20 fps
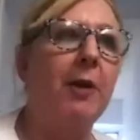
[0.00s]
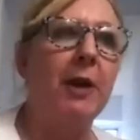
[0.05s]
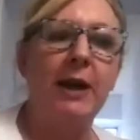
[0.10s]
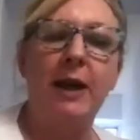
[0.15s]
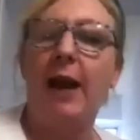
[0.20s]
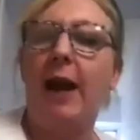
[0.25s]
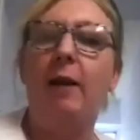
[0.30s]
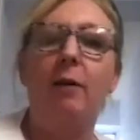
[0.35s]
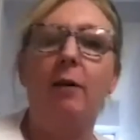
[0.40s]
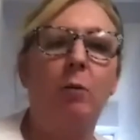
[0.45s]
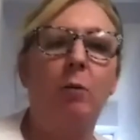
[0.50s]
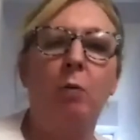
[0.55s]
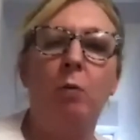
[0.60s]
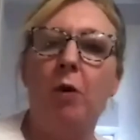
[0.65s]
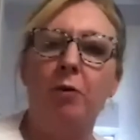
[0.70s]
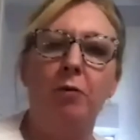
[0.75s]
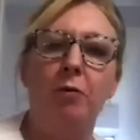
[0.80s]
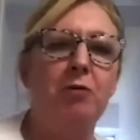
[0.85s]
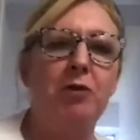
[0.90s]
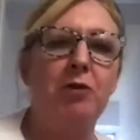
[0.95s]
and get
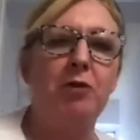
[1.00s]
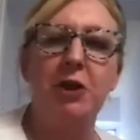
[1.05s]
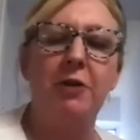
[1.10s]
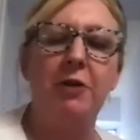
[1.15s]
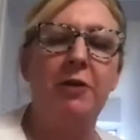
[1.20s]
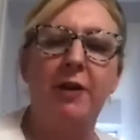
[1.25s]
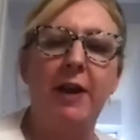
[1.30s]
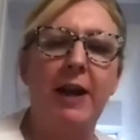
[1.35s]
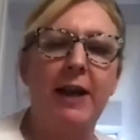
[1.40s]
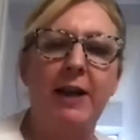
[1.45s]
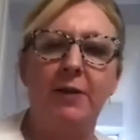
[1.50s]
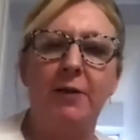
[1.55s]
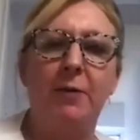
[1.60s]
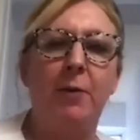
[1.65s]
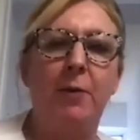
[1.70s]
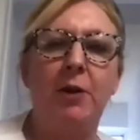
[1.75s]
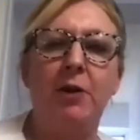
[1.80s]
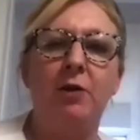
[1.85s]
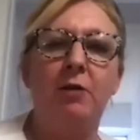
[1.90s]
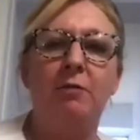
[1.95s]
1 or 2 things,
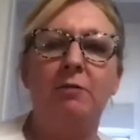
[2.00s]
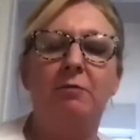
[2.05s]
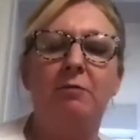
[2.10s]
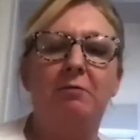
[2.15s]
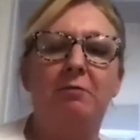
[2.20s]
when you